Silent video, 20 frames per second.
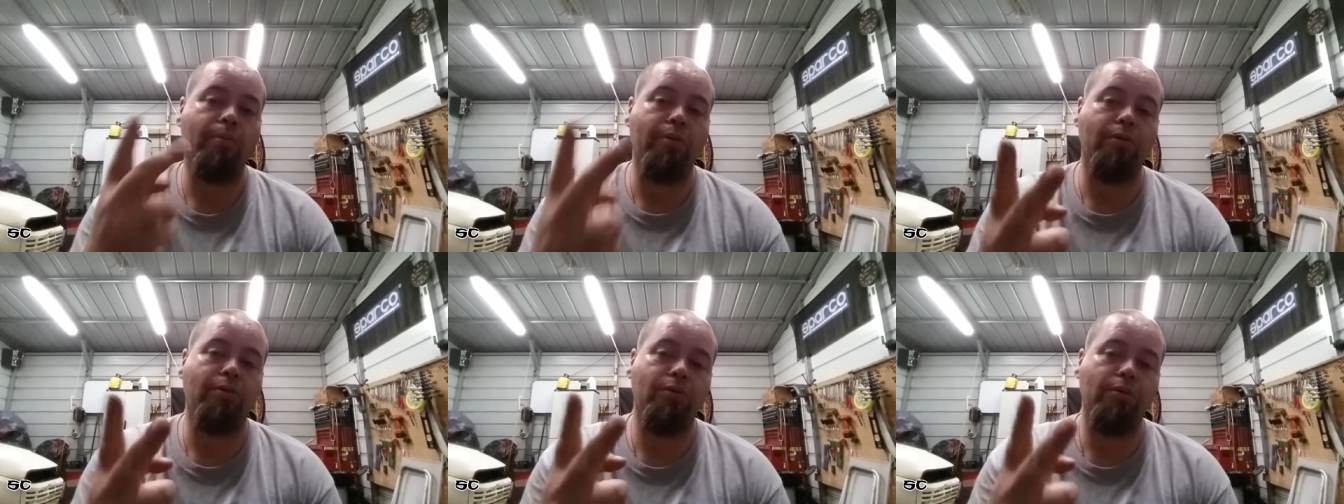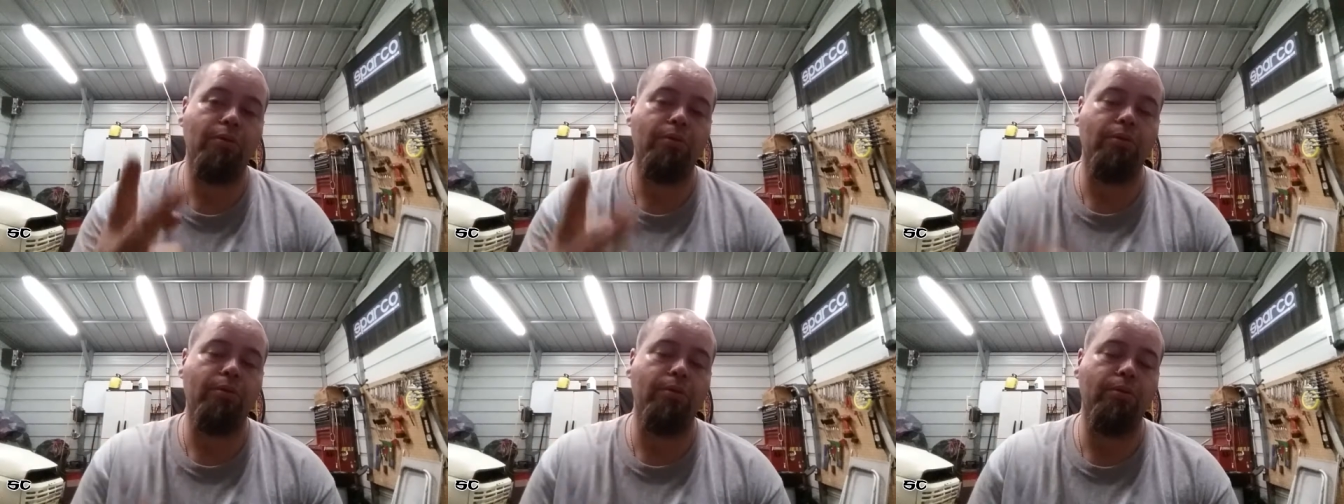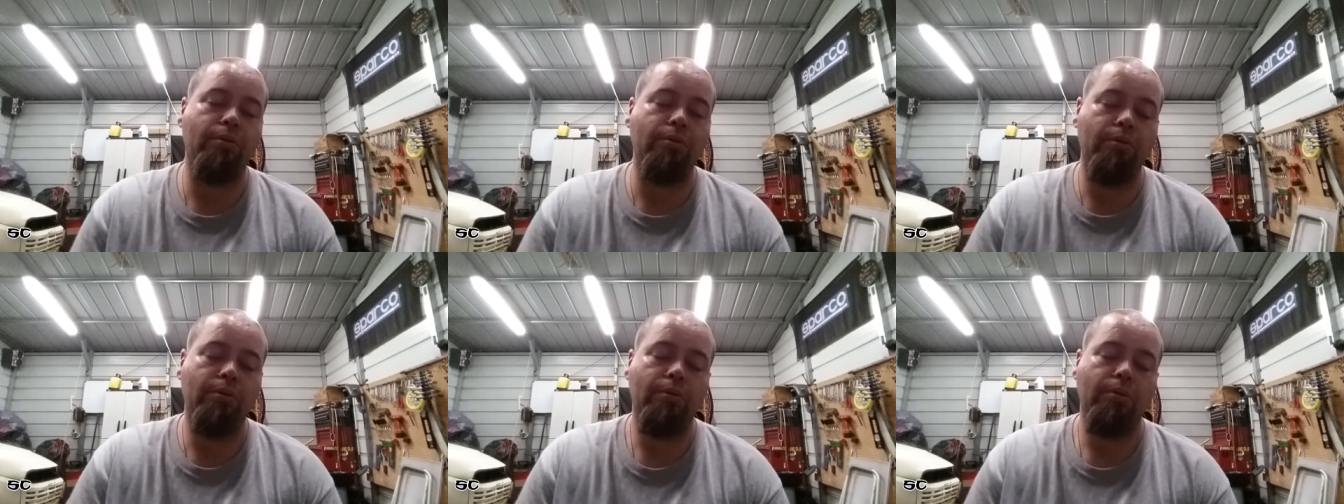but
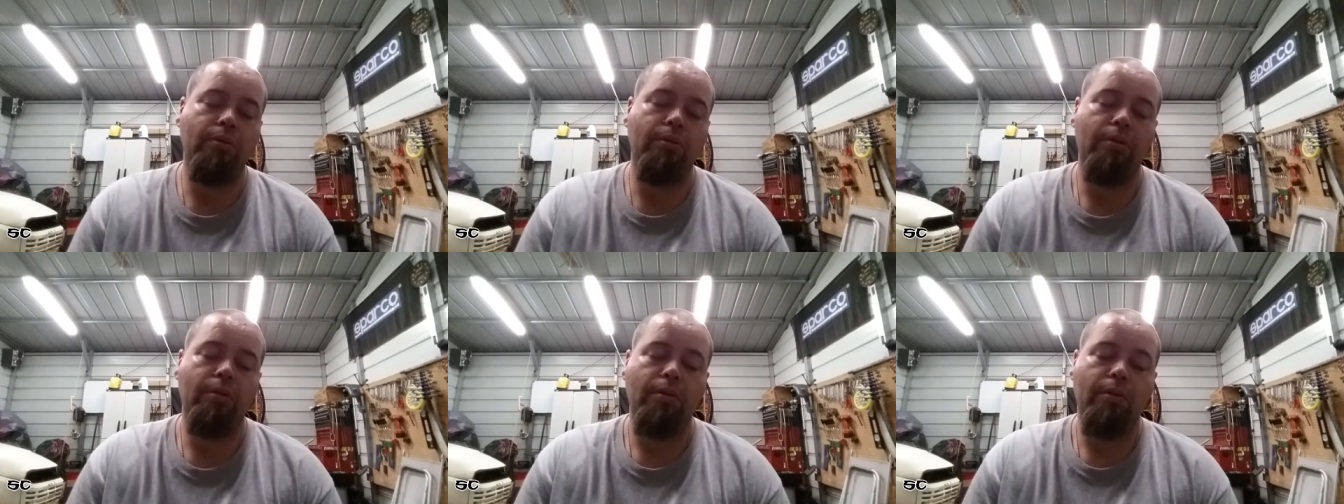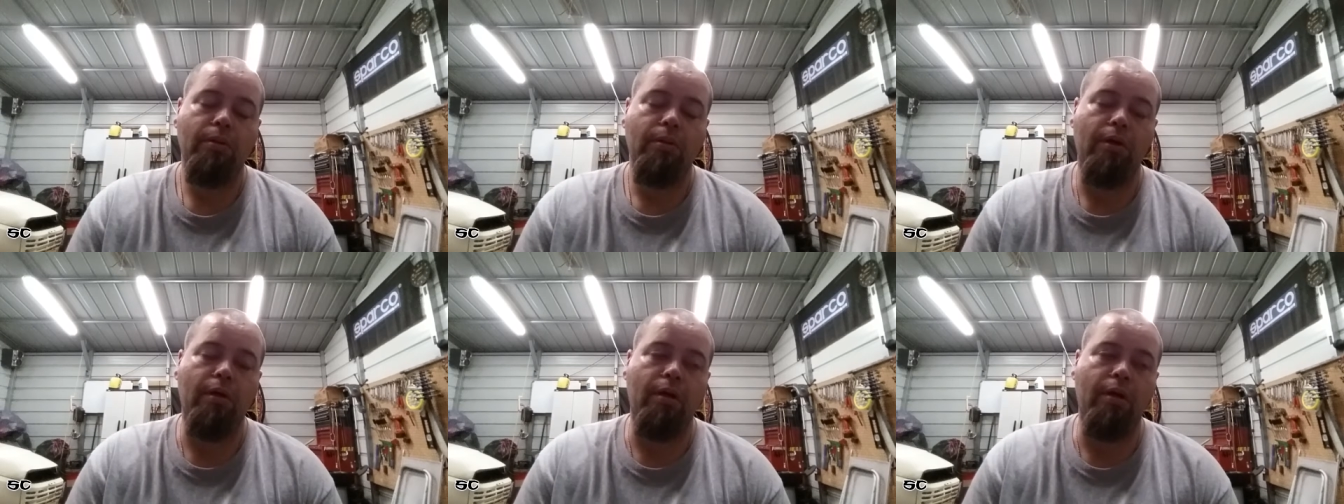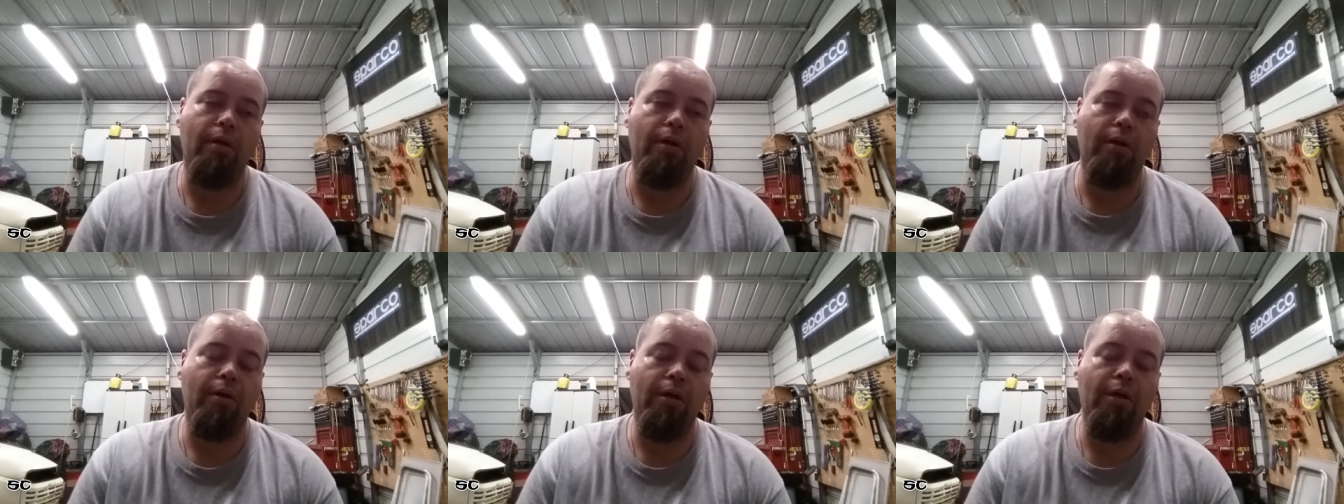two
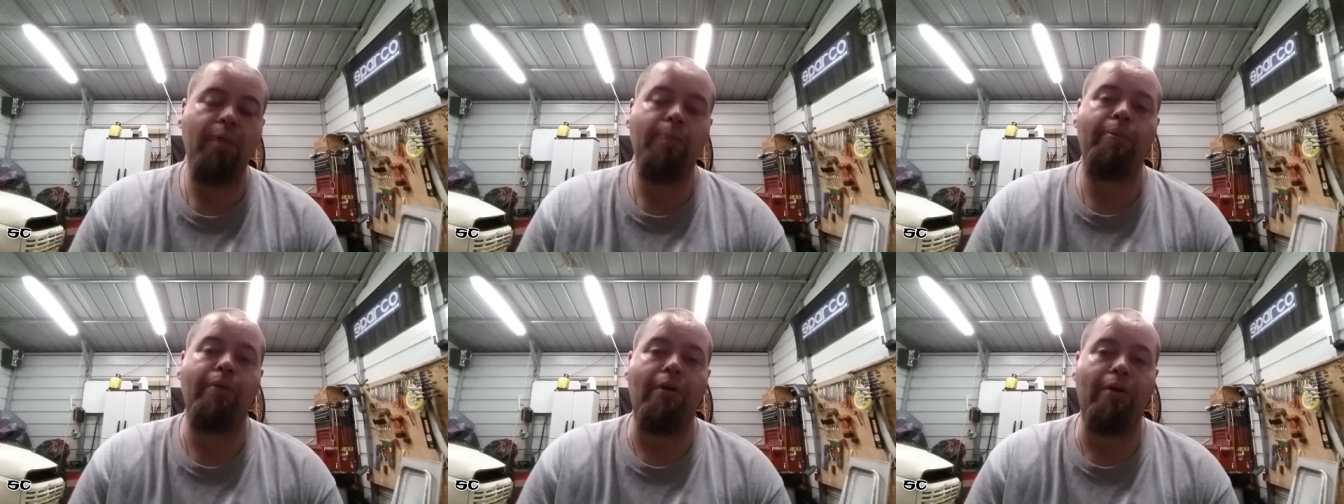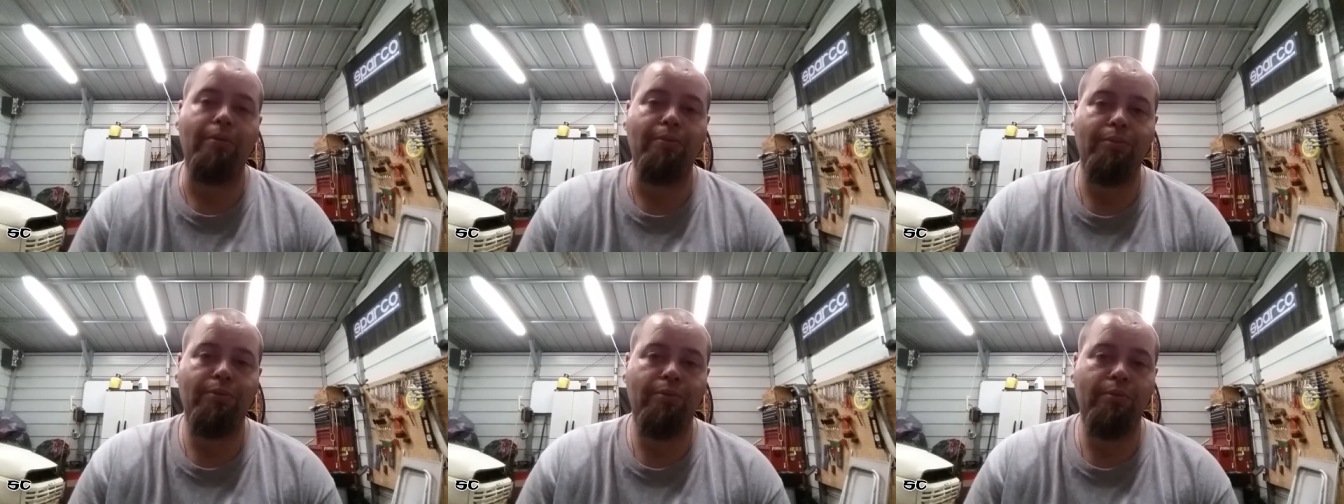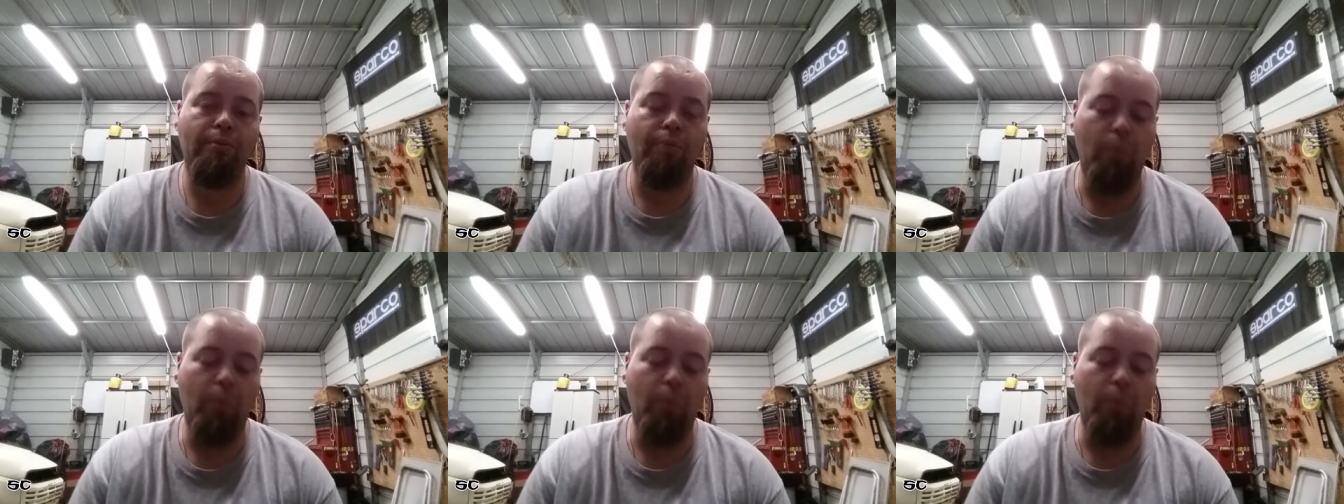uh, heat pumps.